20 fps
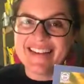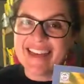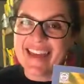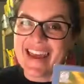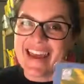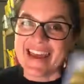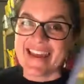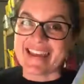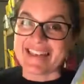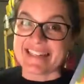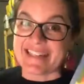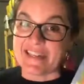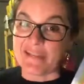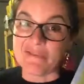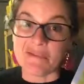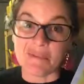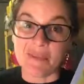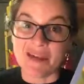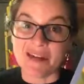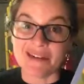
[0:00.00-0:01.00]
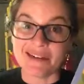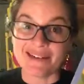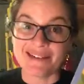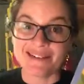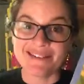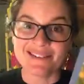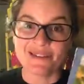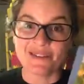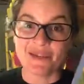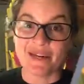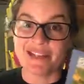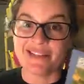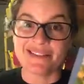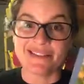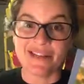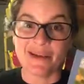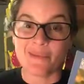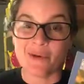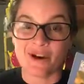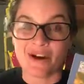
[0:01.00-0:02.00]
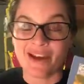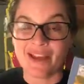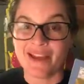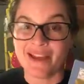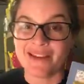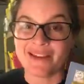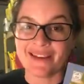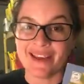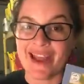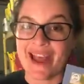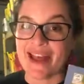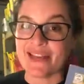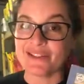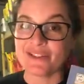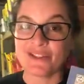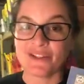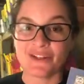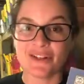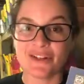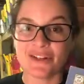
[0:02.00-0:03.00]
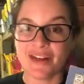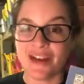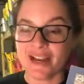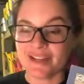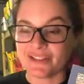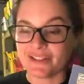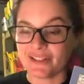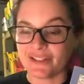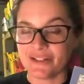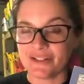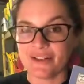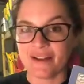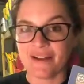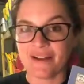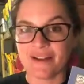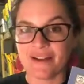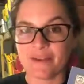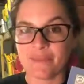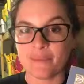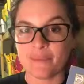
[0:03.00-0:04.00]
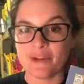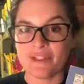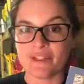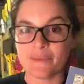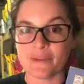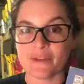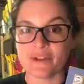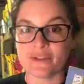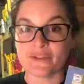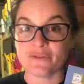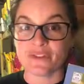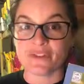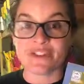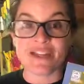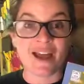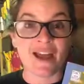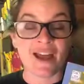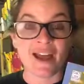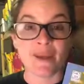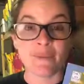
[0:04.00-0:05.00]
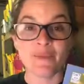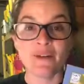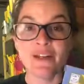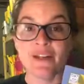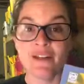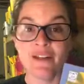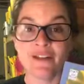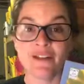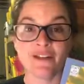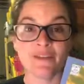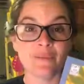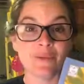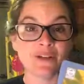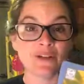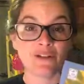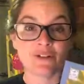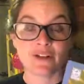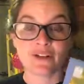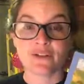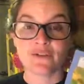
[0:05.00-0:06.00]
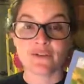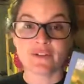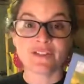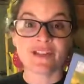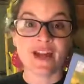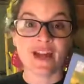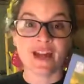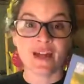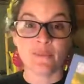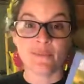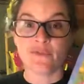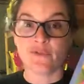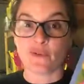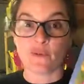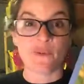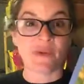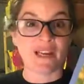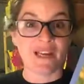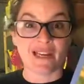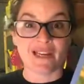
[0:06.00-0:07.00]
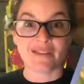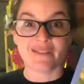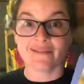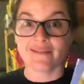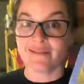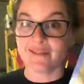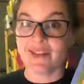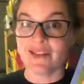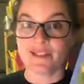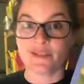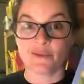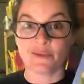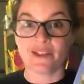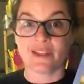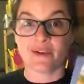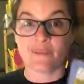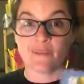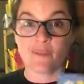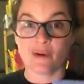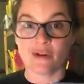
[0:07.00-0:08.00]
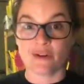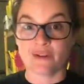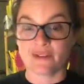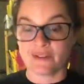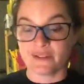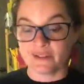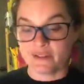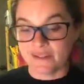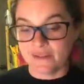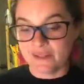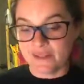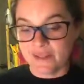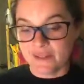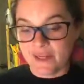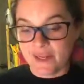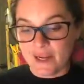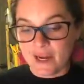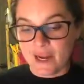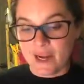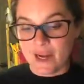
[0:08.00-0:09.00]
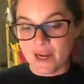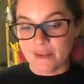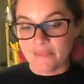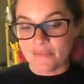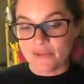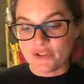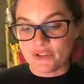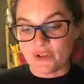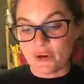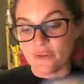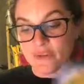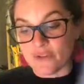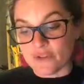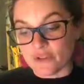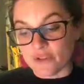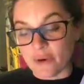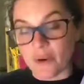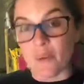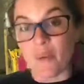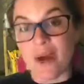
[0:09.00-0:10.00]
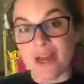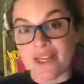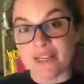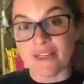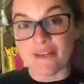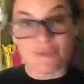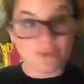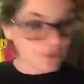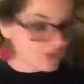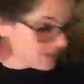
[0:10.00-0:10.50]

and even better, try and stay more ahead. Ask your principals for time, your administrators for time for reading. It's really important. So I want to give you an